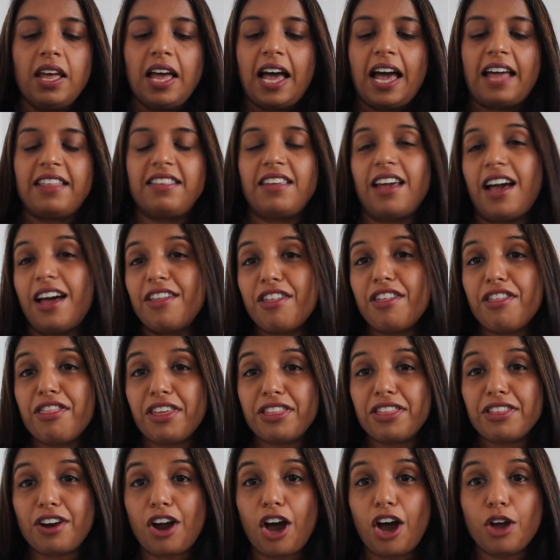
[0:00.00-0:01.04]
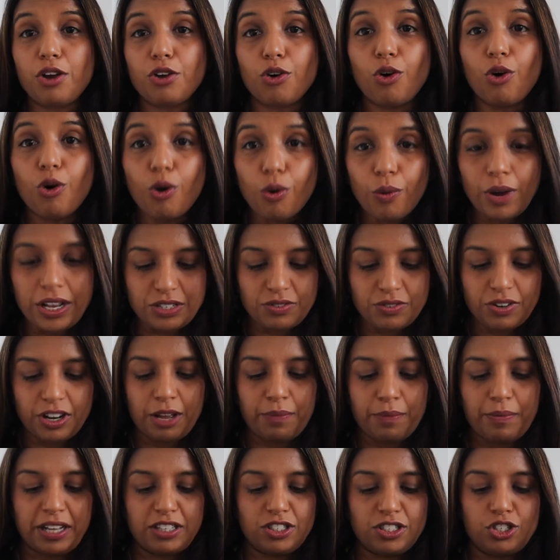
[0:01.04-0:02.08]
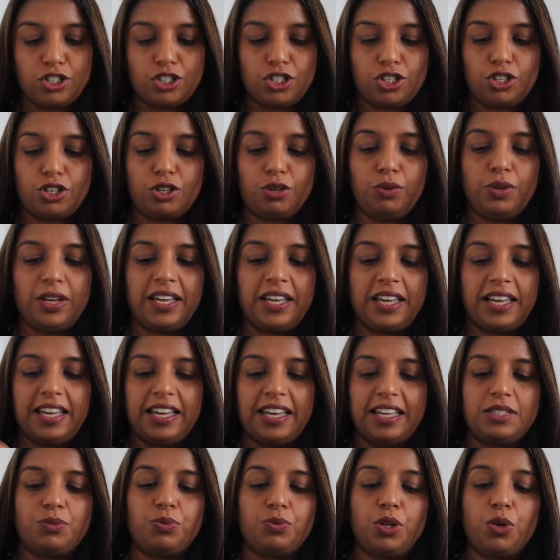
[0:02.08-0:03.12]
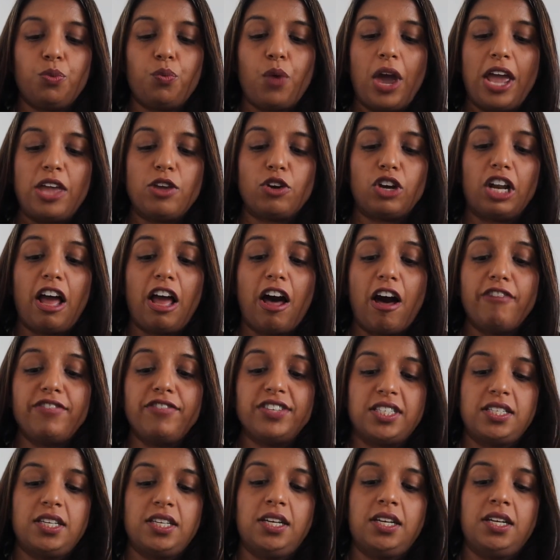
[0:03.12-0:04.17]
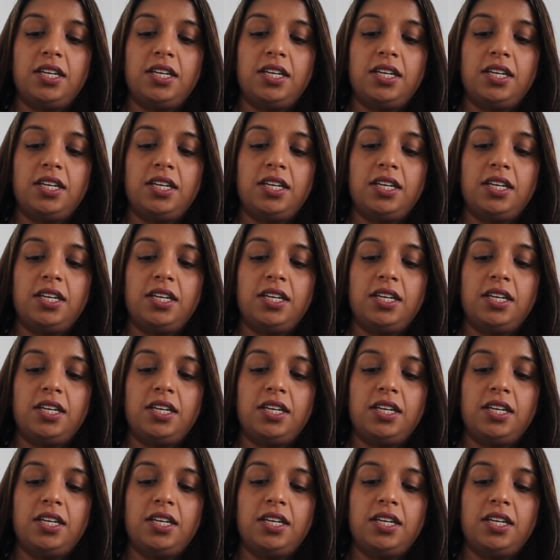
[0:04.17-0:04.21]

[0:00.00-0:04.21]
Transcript: And the other thing that I'd always recommend to do is when you wear your gloves,